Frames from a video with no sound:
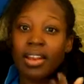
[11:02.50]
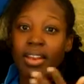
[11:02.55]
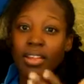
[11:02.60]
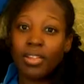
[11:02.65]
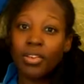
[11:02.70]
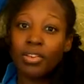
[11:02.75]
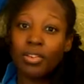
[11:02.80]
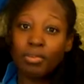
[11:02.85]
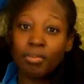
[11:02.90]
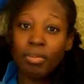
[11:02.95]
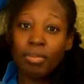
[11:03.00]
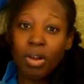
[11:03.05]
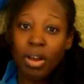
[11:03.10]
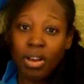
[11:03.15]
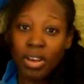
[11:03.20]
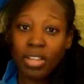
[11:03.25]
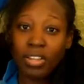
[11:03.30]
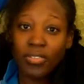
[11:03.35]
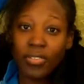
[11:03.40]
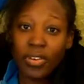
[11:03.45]
and other
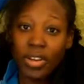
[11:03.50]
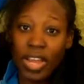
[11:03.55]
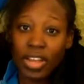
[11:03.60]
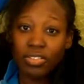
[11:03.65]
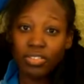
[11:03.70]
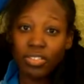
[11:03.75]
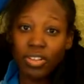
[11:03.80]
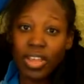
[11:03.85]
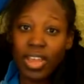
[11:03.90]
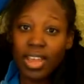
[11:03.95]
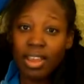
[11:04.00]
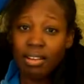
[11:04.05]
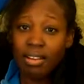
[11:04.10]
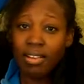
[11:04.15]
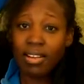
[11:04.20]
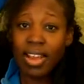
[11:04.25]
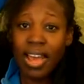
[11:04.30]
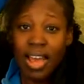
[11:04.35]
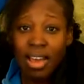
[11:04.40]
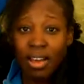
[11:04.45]
products for natural
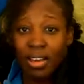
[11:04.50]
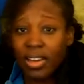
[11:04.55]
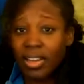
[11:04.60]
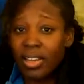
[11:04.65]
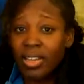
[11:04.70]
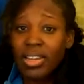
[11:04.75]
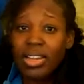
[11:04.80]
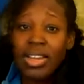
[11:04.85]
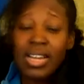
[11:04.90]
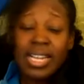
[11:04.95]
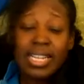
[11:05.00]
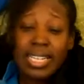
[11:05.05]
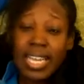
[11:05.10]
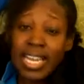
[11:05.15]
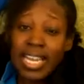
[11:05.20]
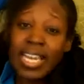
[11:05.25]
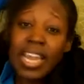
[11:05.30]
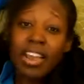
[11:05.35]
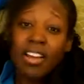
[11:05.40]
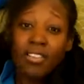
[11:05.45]
hair and how to
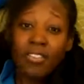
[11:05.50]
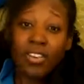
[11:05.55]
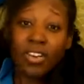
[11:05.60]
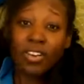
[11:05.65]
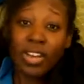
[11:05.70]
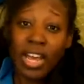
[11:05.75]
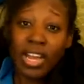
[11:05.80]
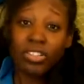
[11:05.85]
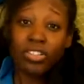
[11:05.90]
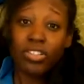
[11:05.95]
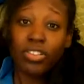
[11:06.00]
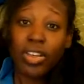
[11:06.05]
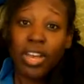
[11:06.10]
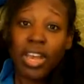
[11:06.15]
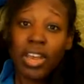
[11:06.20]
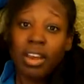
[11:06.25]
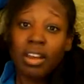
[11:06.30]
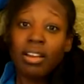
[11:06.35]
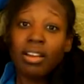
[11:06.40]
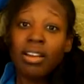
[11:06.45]
take care of your natural
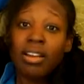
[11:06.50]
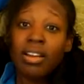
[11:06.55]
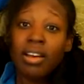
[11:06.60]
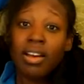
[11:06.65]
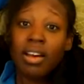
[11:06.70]
hair.